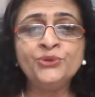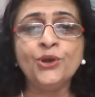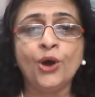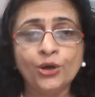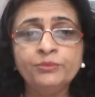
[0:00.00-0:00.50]

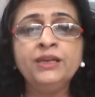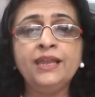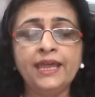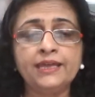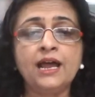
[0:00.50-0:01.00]
normal
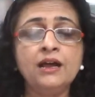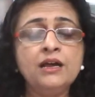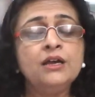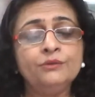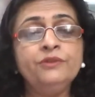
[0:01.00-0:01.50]
era
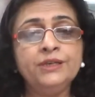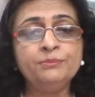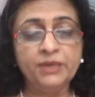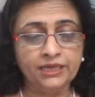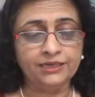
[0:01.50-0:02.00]
will
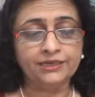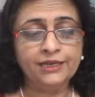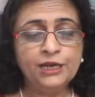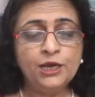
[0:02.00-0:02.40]
begin.